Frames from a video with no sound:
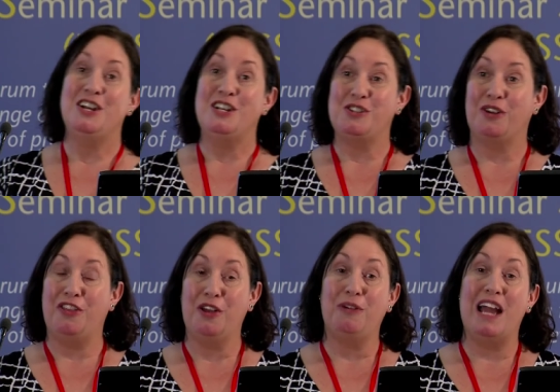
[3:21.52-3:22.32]
So I
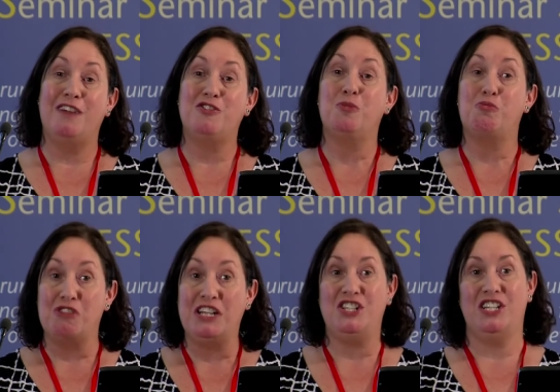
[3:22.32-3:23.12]
think we have to
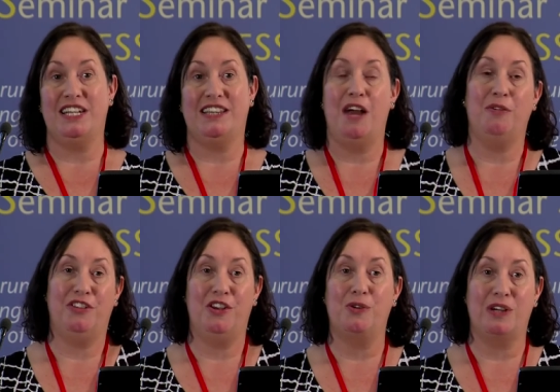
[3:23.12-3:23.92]
appreciate that
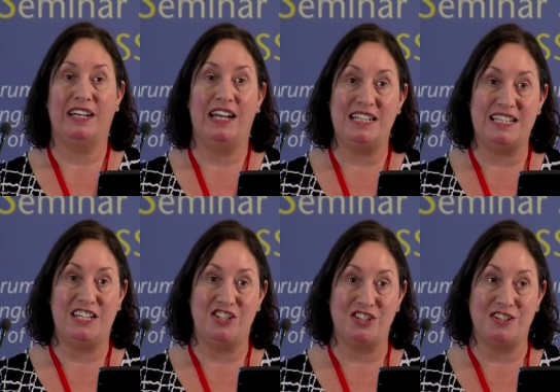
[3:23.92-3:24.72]
within
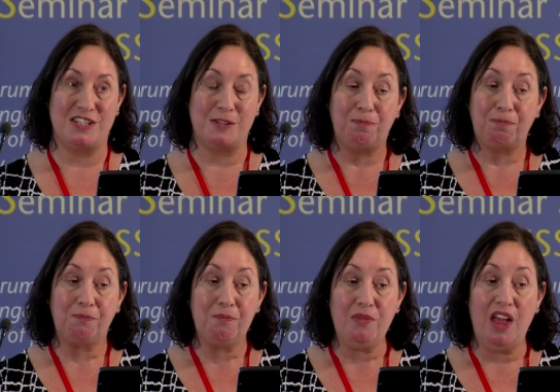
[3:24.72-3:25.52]
organisations
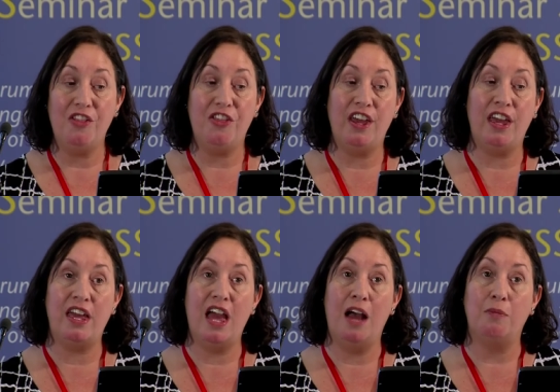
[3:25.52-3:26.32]

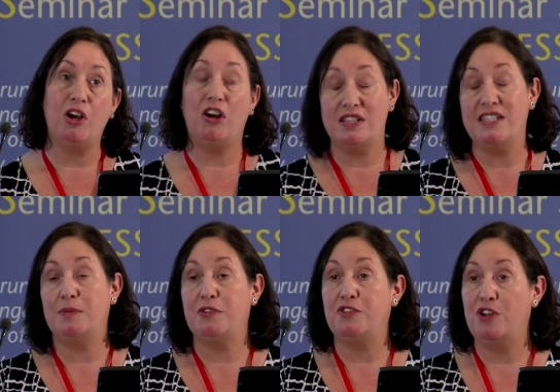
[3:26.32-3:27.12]
the um,
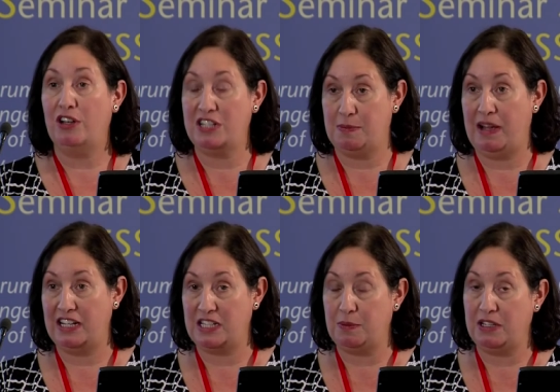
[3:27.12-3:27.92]
concept of knowledge
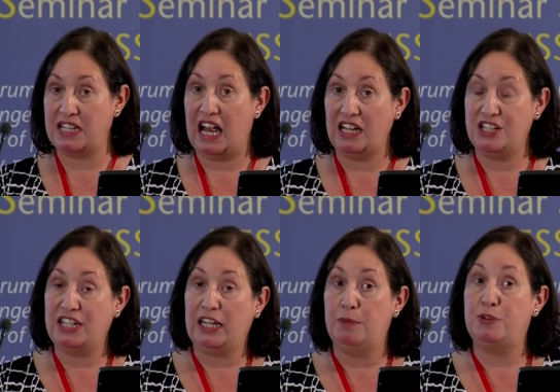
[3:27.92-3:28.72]
management actually
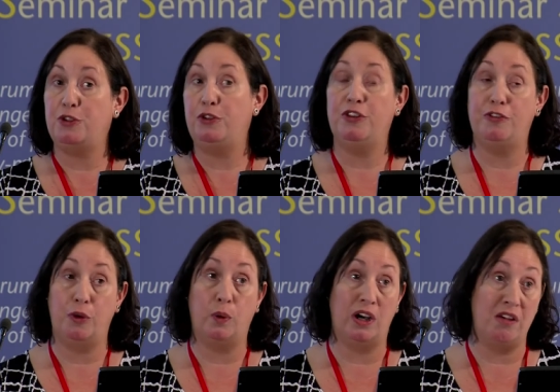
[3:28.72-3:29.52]
came to the
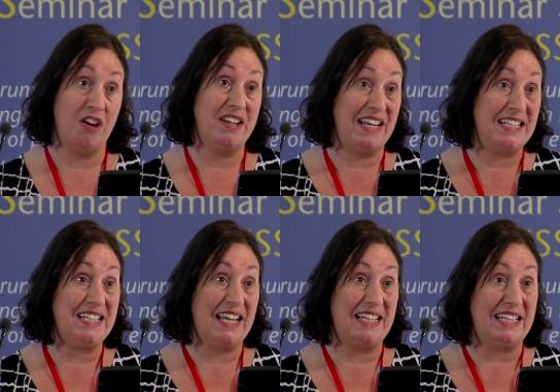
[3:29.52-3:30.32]
fore around
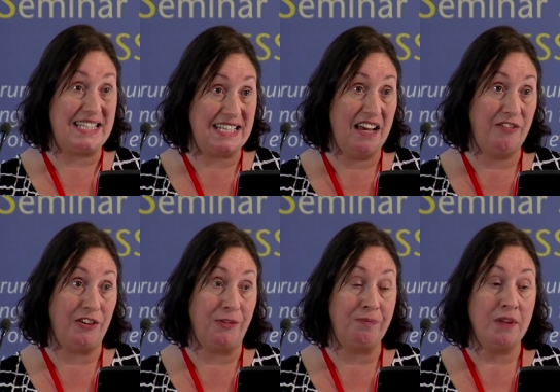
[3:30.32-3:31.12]

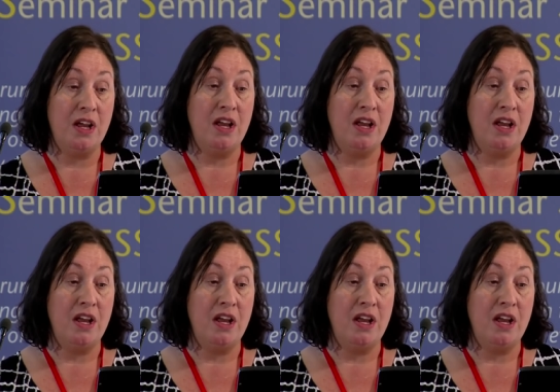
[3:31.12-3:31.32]
1997